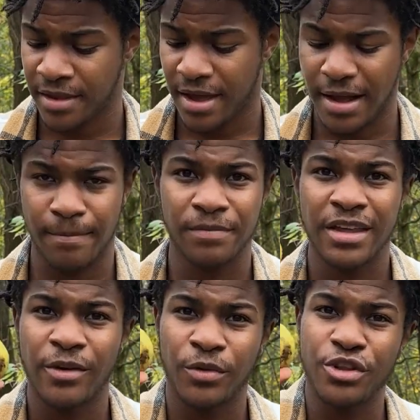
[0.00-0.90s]

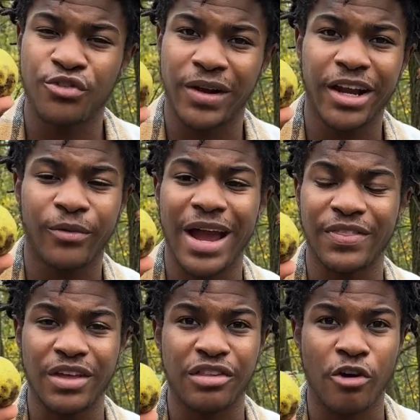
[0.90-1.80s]
When you try and
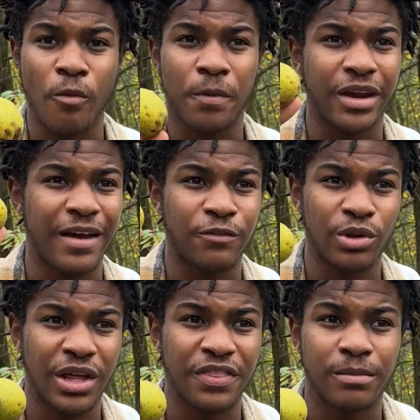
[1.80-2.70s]
crack these open after
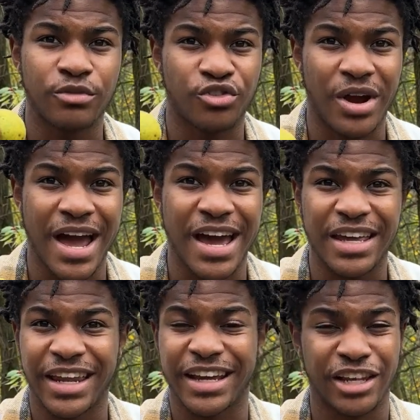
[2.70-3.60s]
you let them dry
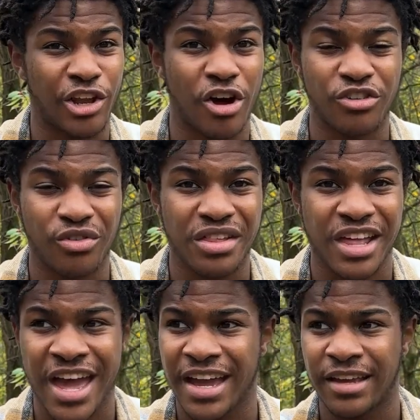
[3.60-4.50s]
in like a laundry
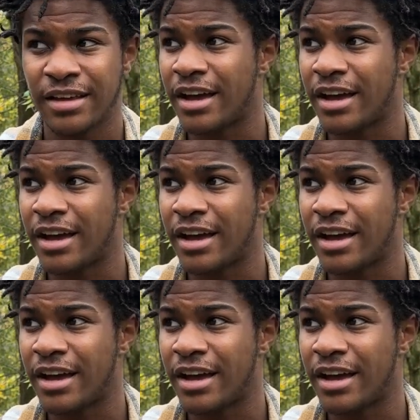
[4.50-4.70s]
sack,